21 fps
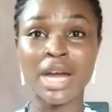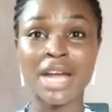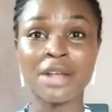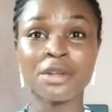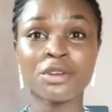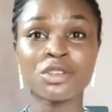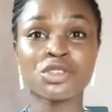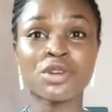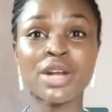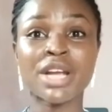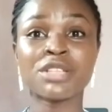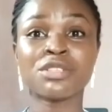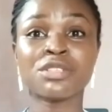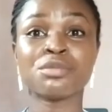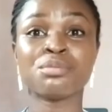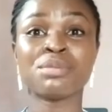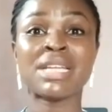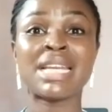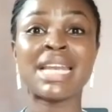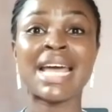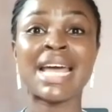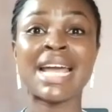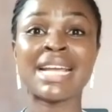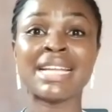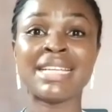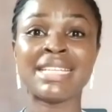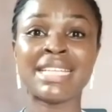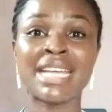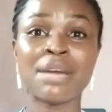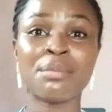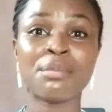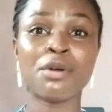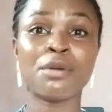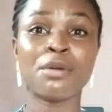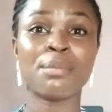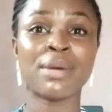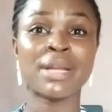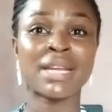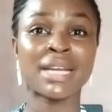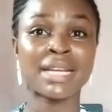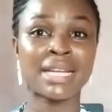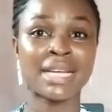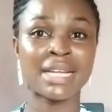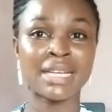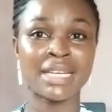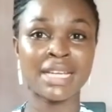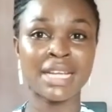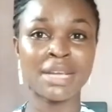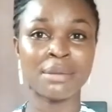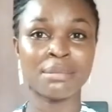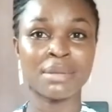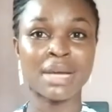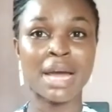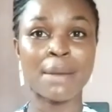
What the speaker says: are you trying to be like them or better than them?